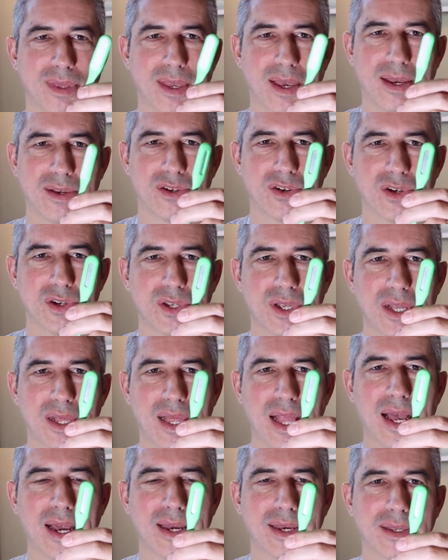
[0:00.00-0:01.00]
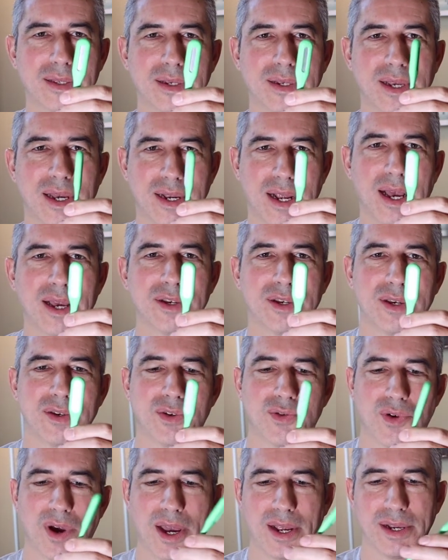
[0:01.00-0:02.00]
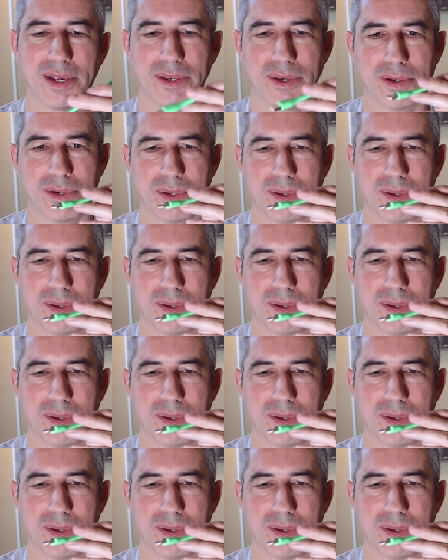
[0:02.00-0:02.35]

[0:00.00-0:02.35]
It's just a light, and I actually tried it.